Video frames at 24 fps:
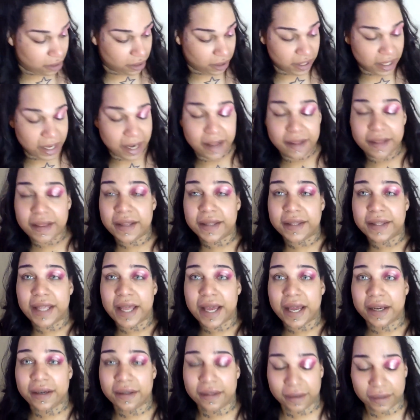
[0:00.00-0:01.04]
Now that
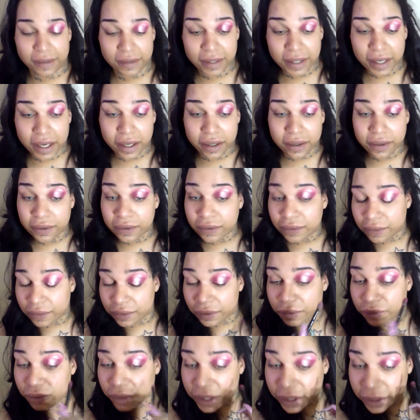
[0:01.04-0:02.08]
that's done,
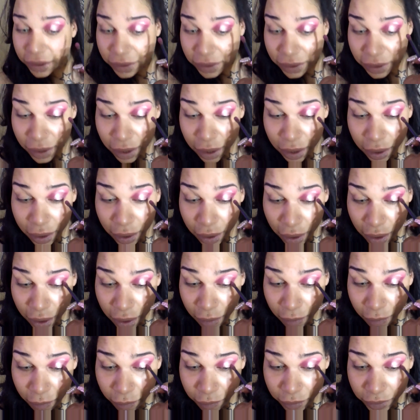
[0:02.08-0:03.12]
you need to
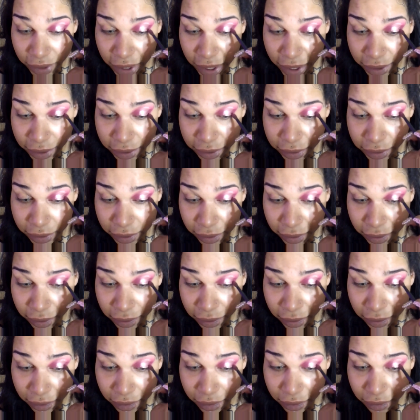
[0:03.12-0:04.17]
blend.
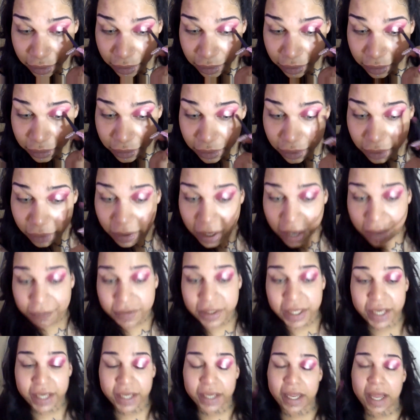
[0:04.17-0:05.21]
So I'm
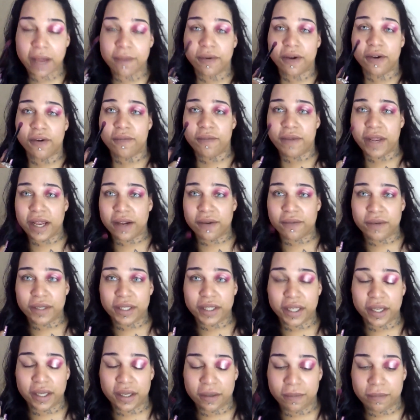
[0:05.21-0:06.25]
going back with
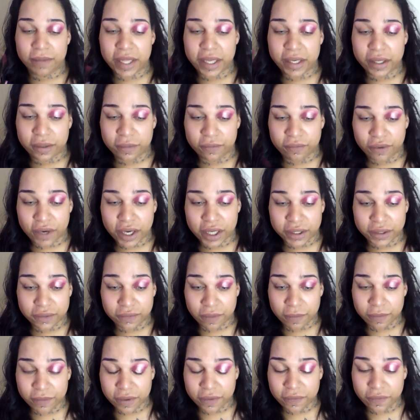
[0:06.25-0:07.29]
the blending brush
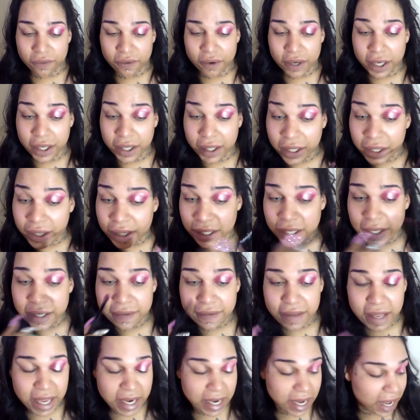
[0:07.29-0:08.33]
from Sephora
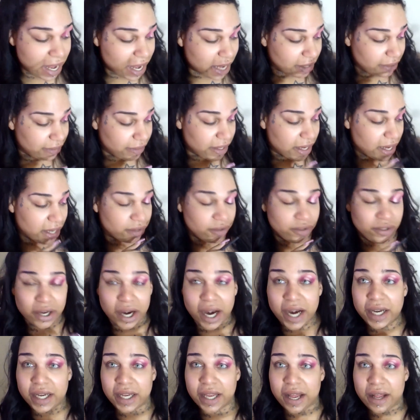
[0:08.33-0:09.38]
that had that
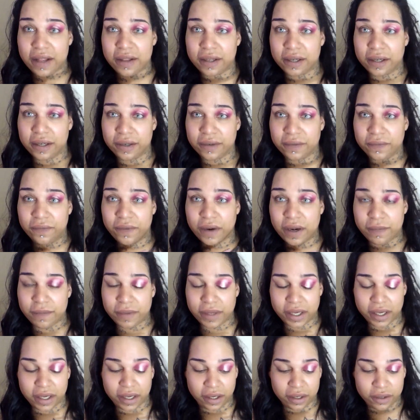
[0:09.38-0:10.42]
dark color from
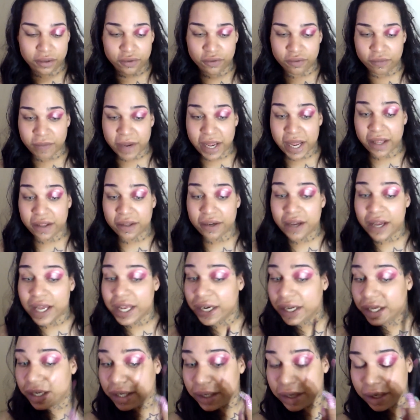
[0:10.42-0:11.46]
the nude palette on
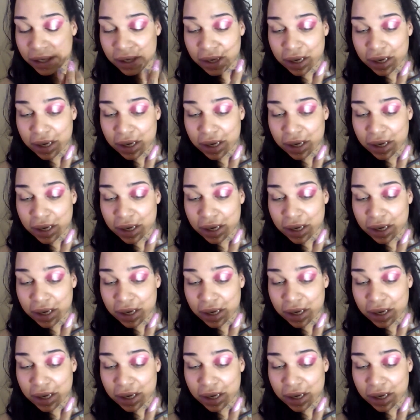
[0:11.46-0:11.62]
it.